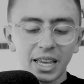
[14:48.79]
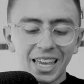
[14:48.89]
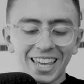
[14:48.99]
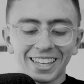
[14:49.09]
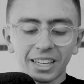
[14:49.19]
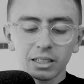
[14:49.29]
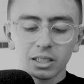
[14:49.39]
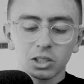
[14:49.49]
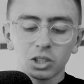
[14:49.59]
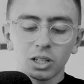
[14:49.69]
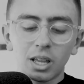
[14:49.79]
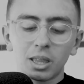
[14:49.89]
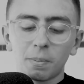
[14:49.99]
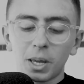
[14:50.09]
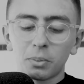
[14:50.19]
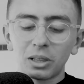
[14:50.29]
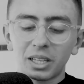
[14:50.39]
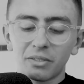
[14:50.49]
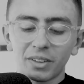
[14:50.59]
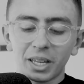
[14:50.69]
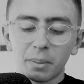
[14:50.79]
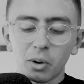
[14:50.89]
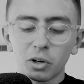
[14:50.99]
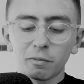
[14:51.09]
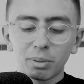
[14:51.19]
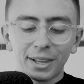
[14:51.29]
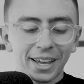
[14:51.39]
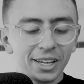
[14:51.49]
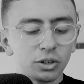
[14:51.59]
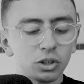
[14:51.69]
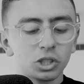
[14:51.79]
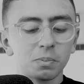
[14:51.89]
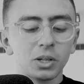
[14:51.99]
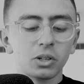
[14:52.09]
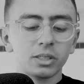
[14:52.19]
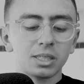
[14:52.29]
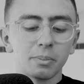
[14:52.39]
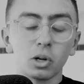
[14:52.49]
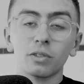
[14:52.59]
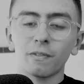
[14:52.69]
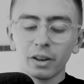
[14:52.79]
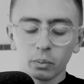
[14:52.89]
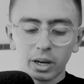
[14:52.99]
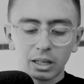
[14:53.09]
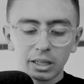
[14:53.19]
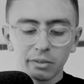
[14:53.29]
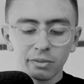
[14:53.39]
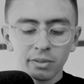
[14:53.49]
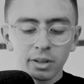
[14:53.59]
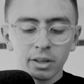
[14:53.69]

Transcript: In Gillage, the people live in a mode of play not just because it's the most fun way to live,